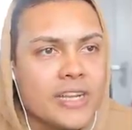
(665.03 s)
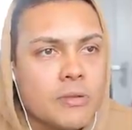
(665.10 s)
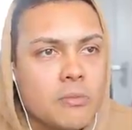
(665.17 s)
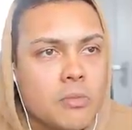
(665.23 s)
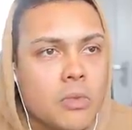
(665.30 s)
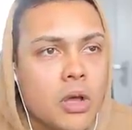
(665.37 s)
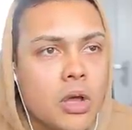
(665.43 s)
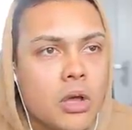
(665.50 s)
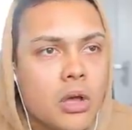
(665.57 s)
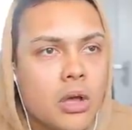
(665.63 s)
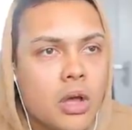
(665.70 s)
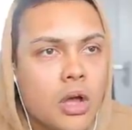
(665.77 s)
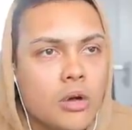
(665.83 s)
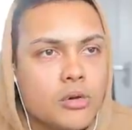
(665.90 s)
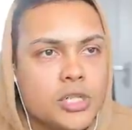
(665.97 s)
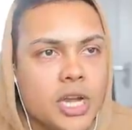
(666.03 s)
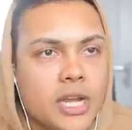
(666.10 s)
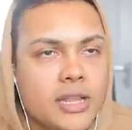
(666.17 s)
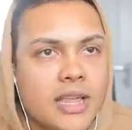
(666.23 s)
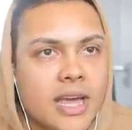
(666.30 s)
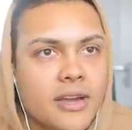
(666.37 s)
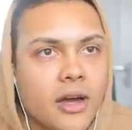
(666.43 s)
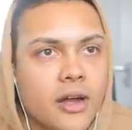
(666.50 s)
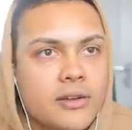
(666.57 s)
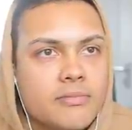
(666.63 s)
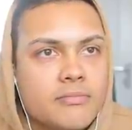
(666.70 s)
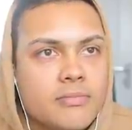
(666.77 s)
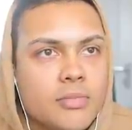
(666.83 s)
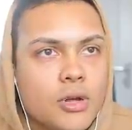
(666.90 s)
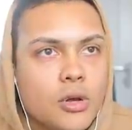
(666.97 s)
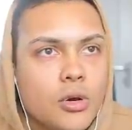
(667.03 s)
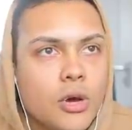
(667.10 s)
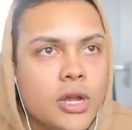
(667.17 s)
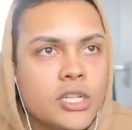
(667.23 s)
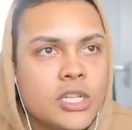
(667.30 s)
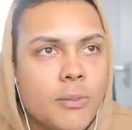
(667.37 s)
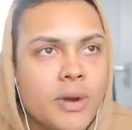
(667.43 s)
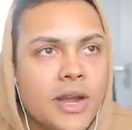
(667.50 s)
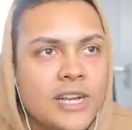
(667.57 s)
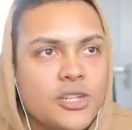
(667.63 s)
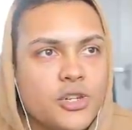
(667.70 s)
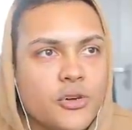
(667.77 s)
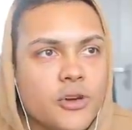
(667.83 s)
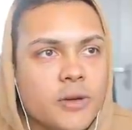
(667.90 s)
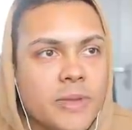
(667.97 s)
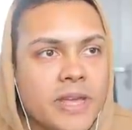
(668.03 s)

it. Oh shit, that hurt. Someone electrocuted